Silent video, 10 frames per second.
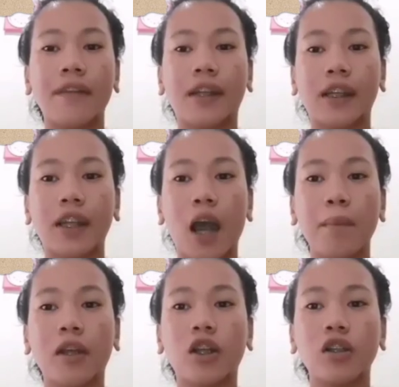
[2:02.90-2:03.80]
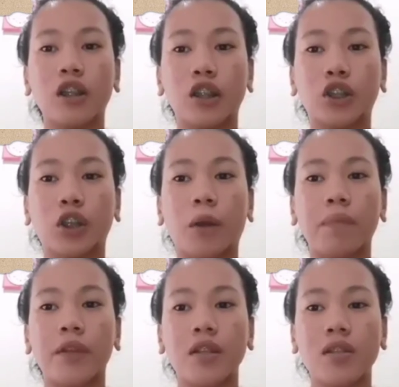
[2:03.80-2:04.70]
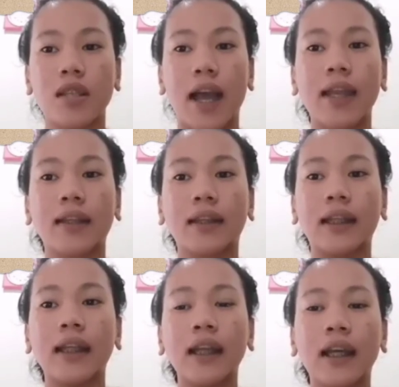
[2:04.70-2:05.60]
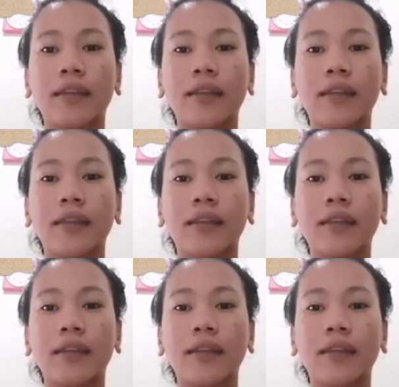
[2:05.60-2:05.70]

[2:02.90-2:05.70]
and economic condition of the society